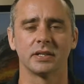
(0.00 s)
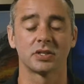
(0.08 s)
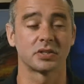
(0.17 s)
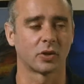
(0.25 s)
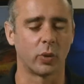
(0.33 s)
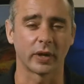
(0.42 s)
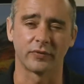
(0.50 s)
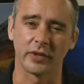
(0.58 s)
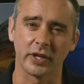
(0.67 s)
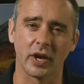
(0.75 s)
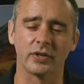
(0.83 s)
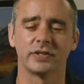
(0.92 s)
Just a quick
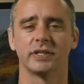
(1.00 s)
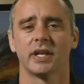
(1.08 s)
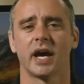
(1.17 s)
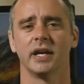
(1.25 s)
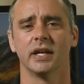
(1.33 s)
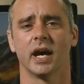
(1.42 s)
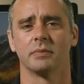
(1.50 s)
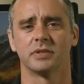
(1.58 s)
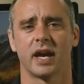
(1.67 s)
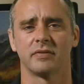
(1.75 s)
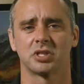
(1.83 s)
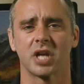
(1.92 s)
video today
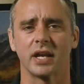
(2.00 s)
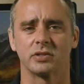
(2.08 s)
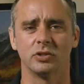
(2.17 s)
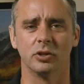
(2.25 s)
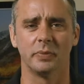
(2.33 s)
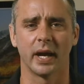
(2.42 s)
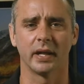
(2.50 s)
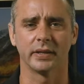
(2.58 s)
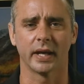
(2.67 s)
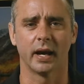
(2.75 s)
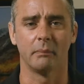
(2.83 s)
to have a chat to you about